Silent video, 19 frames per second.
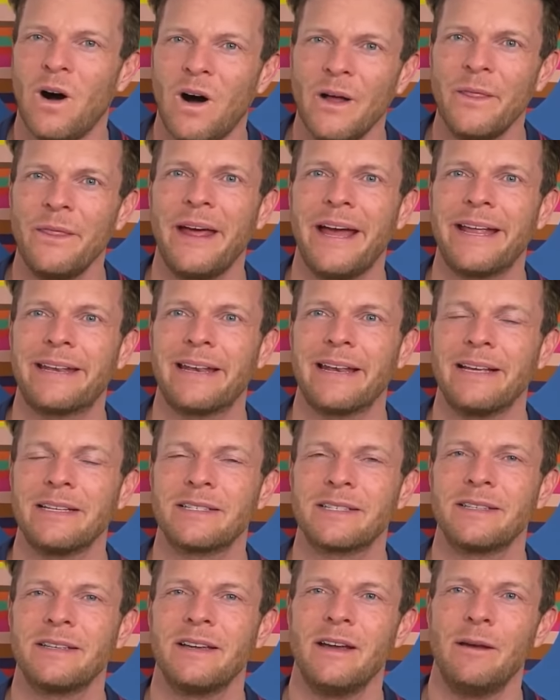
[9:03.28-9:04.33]
On that
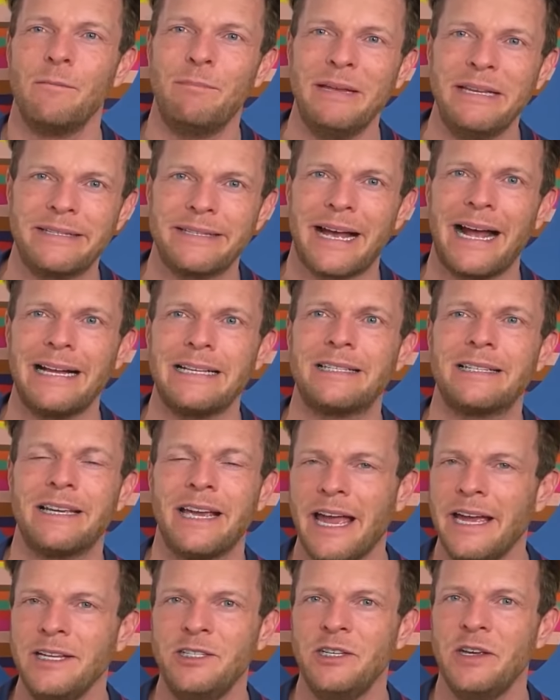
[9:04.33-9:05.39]
list, besides
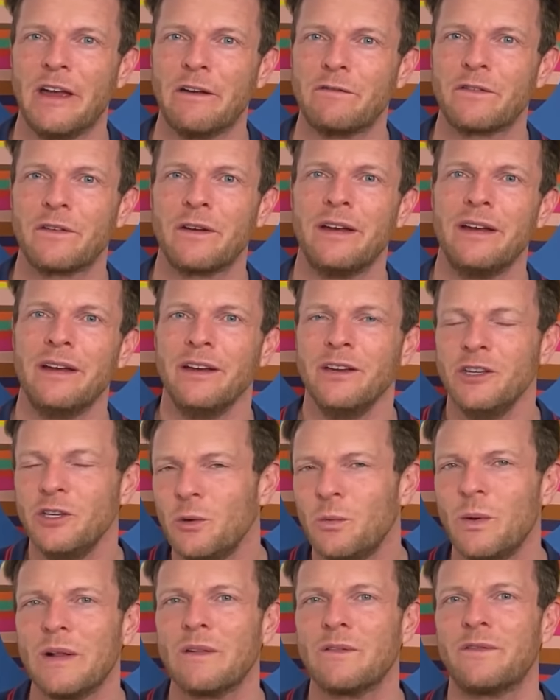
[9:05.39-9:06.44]
KGF,
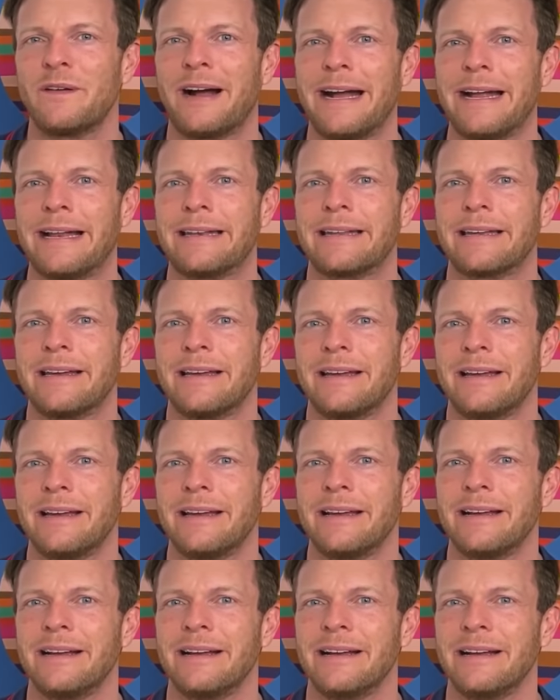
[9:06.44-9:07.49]
you will find
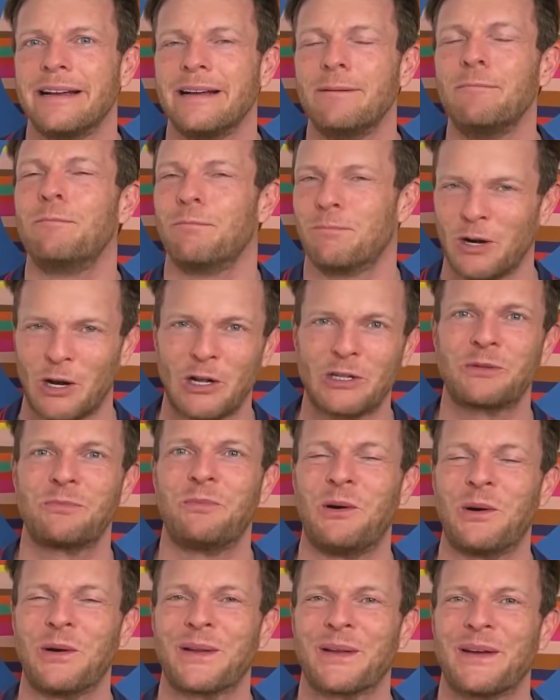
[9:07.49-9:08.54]

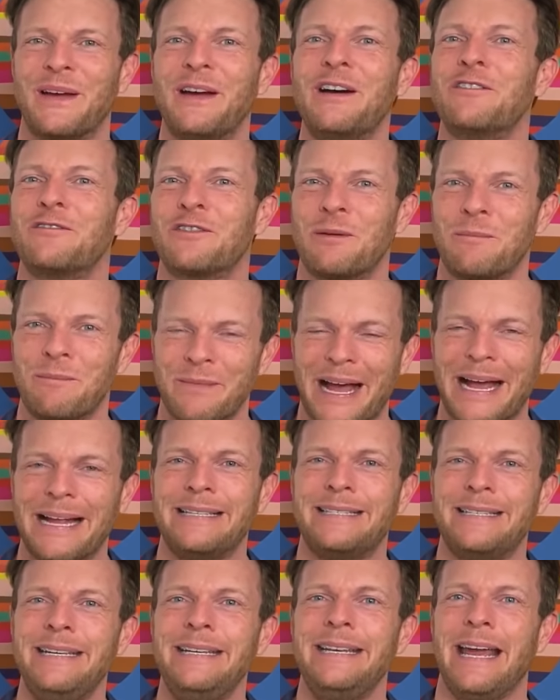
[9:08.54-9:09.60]
Bloodsport from
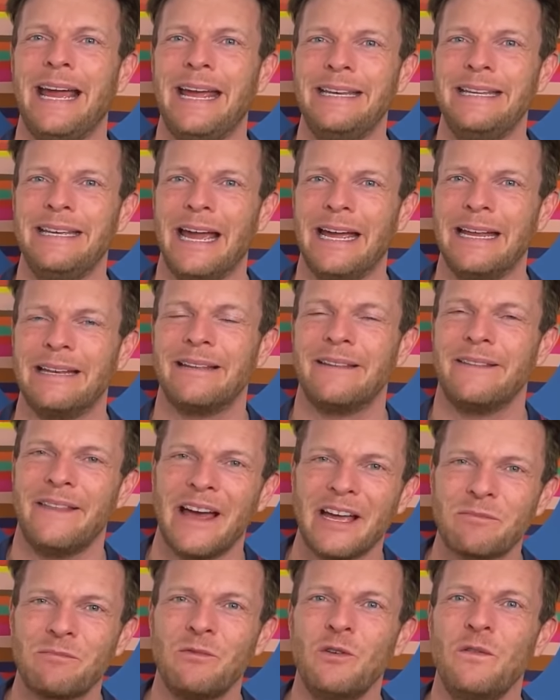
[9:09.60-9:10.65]
1988.
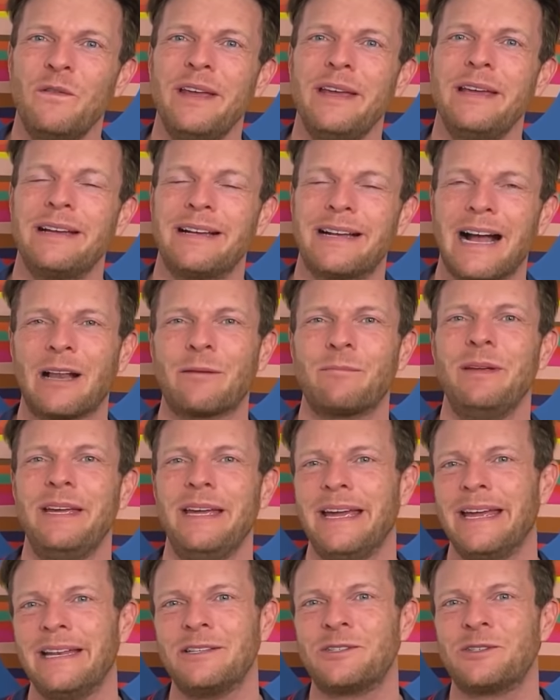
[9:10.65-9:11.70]
That movie got
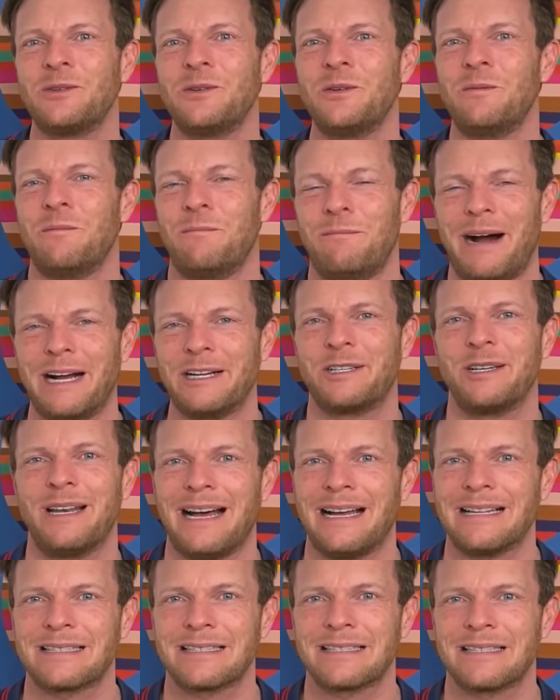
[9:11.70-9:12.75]
me into martial
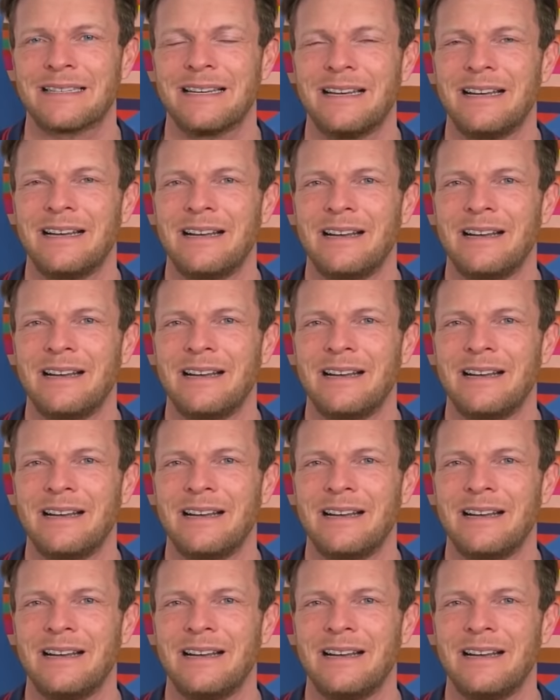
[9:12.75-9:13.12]
arts.